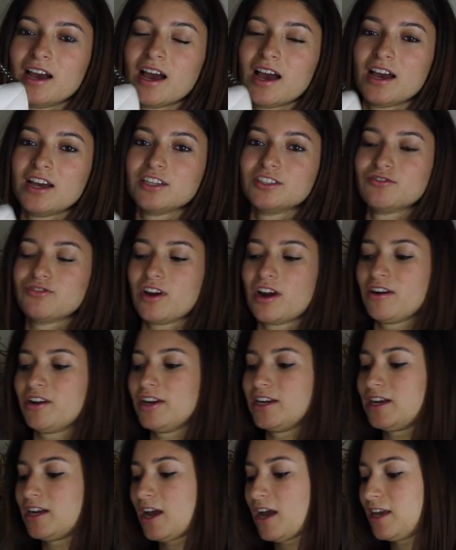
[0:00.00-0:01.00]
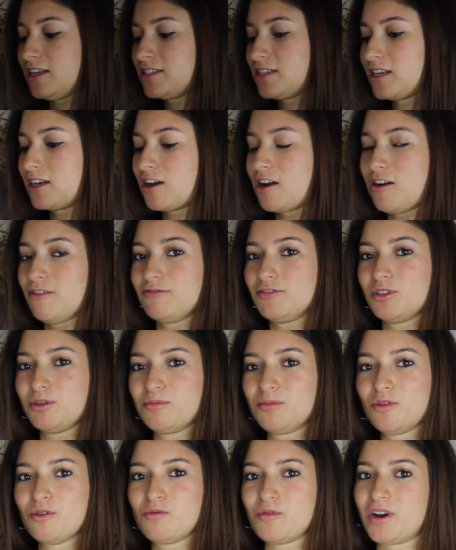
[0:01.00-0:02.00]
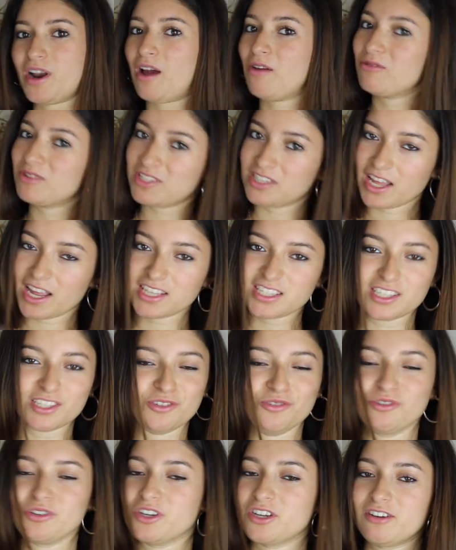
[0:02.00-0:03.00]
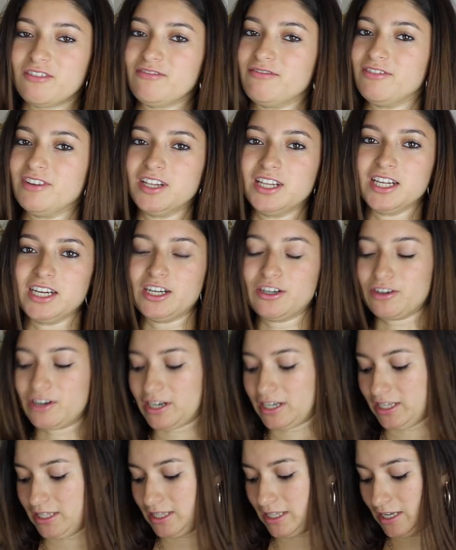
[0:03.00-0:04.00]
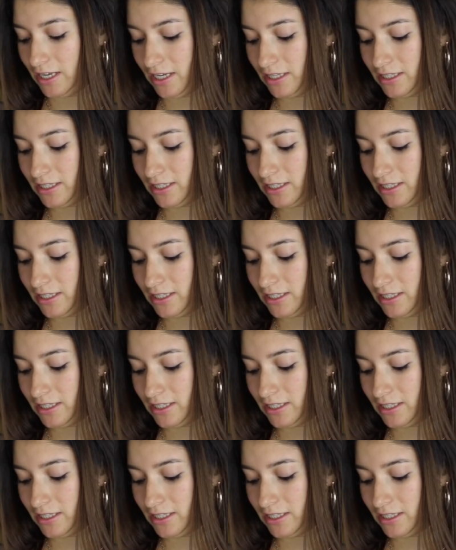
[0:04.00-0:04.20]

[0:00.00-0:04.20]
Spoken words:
And it's very nice and comfortable. When I was dancing, you couldn't feel it or anything.